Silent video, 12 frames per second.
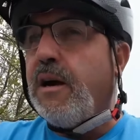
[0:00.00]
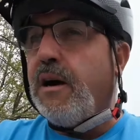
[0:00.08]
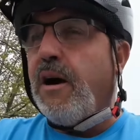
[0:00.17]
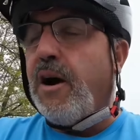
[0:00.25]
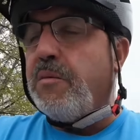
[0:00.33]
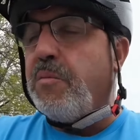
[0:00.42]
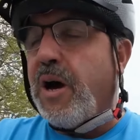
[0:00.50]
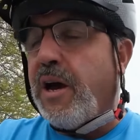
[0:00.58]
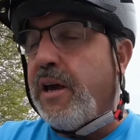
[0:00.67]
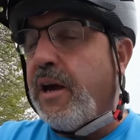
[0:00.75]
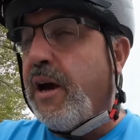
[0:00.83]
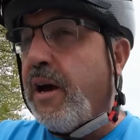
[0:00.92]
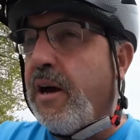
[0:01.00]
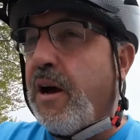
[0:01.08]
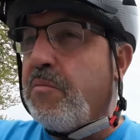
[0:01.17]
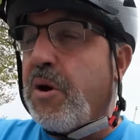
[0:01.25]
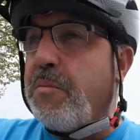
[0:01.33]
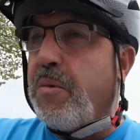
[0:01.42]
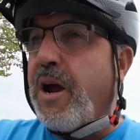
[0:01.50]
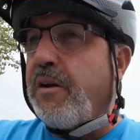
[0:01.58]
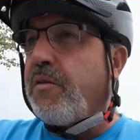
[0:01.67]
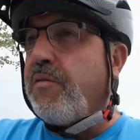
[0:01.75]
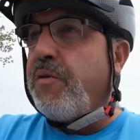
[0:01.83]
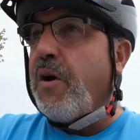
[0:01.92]
on my uh, on my
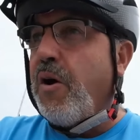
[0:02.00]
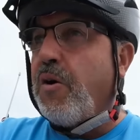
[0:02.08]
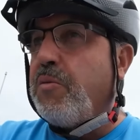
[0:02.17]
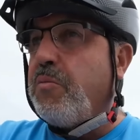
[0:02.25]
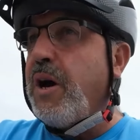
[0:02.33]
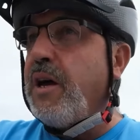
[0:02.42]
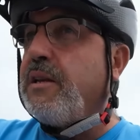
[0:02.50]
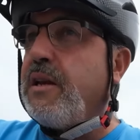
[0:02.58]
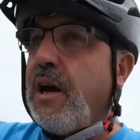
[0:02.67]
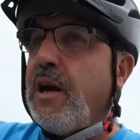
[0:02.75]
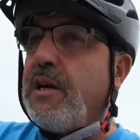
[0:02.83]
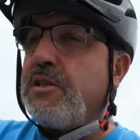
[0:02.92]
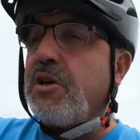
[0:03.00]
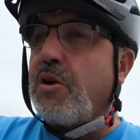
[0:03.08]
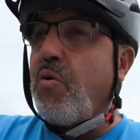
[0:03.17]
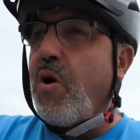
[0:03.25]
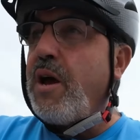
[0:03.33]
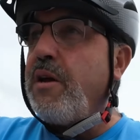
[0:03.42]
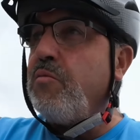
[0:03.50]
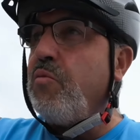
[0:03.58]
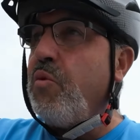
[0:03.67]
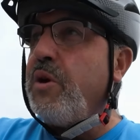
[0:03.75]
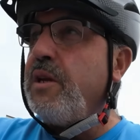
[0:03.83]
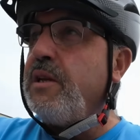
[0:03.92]
microphone, but uh, it's a quite
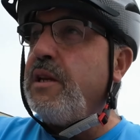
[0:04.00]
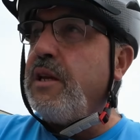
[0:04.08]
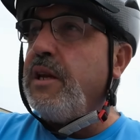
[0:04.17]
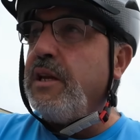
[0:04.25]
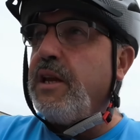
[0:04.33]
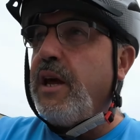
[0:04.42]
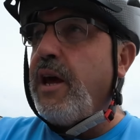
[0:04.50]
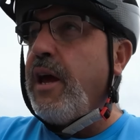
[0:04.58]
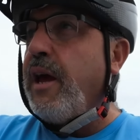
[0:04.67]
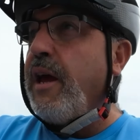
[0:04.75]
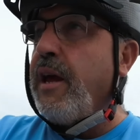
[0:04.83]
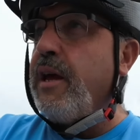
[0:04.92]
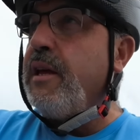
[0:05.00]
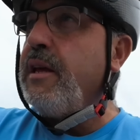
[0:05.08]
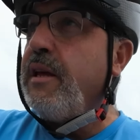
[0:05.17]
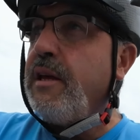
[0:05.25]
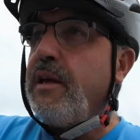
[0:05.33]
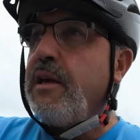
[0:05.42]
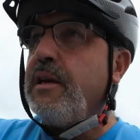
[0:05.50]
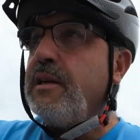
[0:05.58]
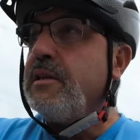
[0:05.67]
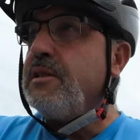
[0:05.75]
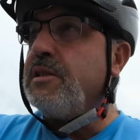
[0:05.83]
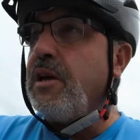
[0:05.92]
windy day.
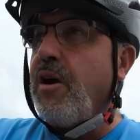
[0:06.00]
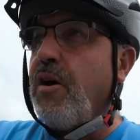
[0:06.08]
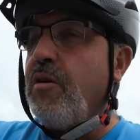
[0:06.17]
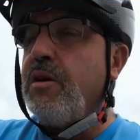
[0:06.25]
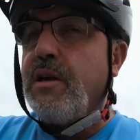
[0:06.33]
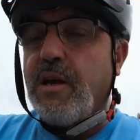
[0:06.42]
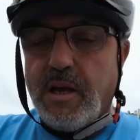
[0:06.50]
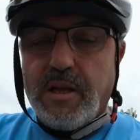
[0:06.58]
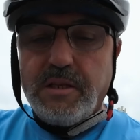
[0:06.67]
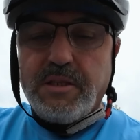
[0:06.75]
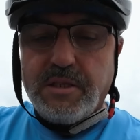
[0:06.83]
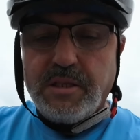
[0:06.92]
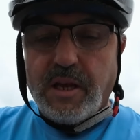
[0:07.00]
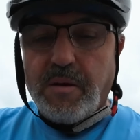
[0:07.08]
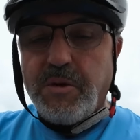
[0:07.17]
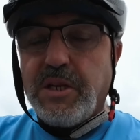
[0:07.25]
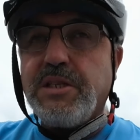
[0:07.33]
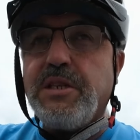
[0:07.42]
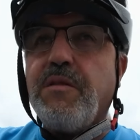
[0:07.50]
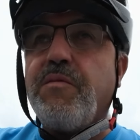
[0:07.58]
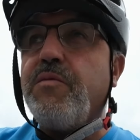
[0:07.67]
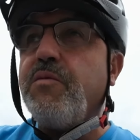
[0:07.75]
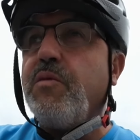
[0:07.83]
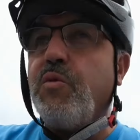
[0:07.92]
So let's. I'm going to see if
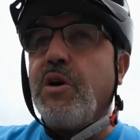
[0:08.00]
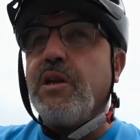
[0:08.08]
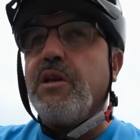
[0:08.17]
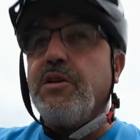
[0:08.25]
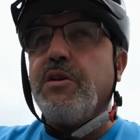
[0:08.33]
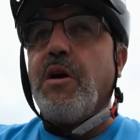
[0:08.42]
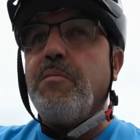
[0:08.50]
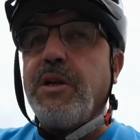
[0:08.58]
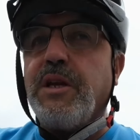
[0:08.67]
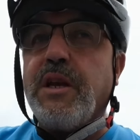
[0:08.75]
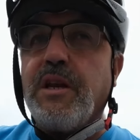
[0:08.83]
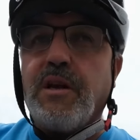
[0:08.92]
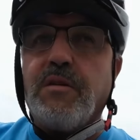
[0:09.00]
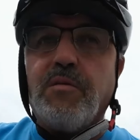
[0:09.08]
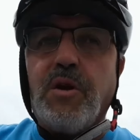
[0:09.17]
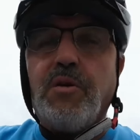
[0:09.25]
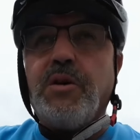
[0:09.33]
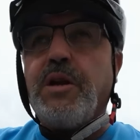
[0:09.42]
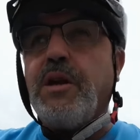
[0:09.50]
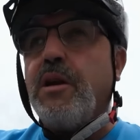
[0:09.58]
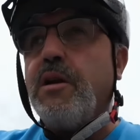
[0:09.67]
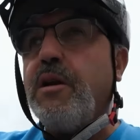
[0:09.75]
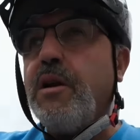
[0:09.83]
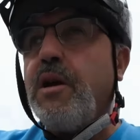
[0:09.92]
what it'll do. I'm going to get on a road
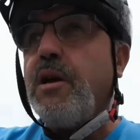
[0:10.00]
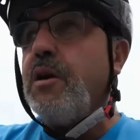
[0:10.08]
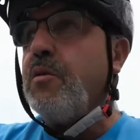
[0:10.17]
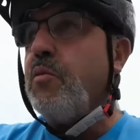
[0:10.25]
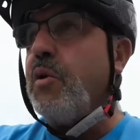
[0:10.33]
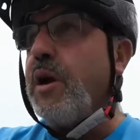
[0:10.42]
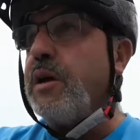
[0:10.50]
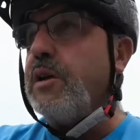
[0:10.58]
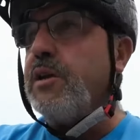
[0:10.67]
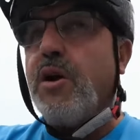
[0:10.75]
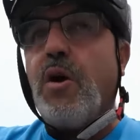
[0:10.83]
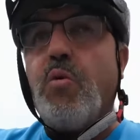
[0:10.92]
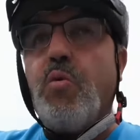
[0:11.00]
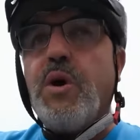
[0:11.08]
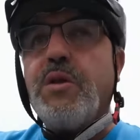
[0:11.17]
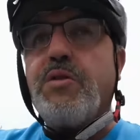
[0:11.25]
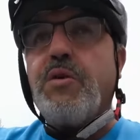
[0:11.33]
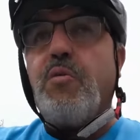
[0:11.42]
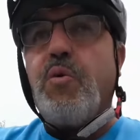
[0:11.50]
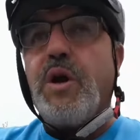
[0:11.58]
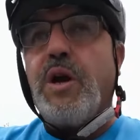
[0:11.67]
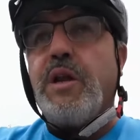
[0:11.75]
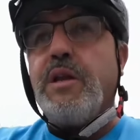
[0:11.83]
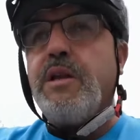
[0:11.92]
here where I can go with the
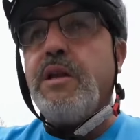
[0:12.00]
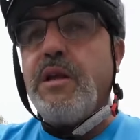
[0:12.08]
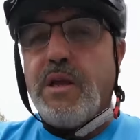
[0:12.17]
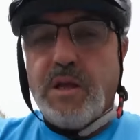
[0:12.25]
wind.